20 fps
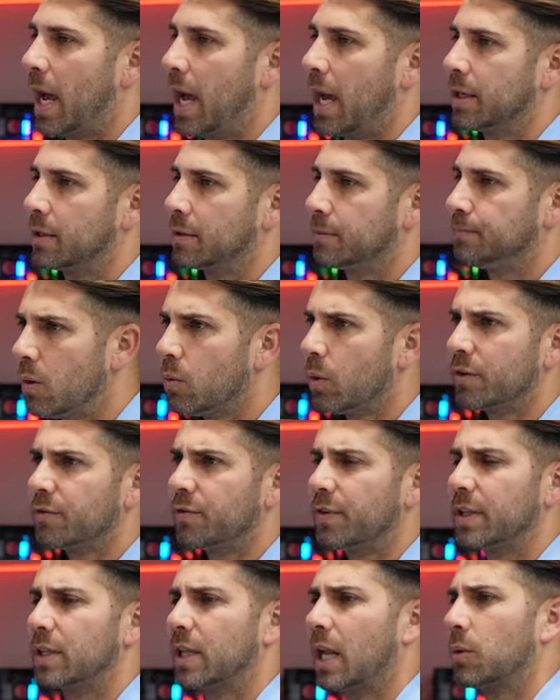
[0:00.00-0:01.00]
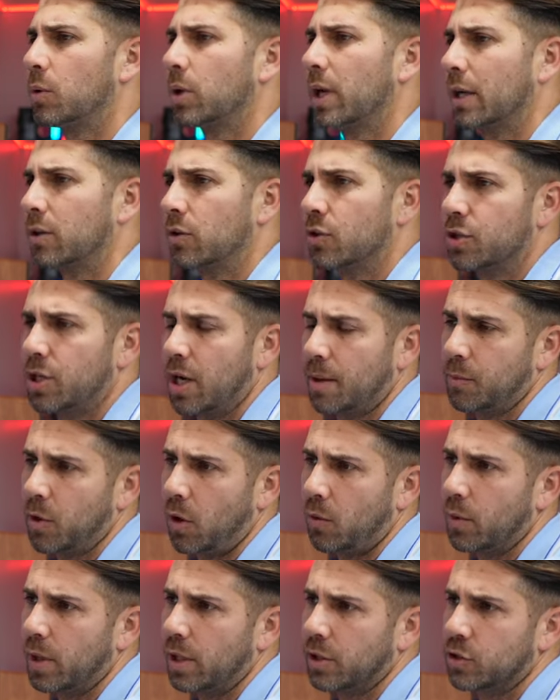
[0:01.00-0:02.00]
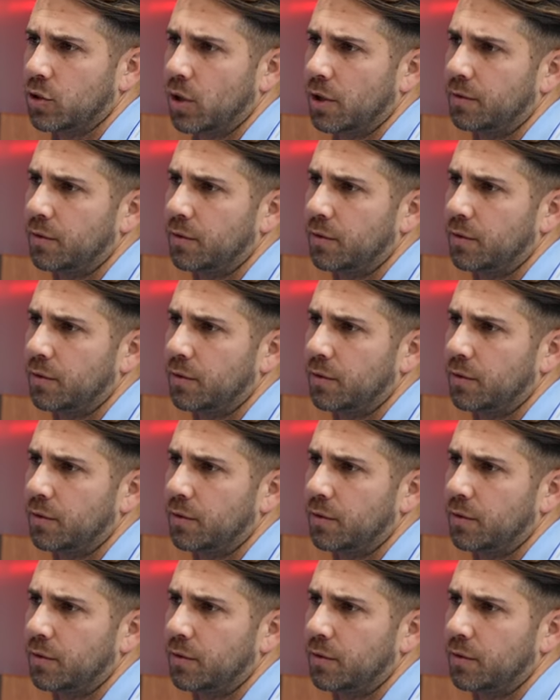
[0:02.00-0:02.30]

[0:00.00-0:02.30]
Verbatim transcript: And one thing that I would like to share, I'm not really sure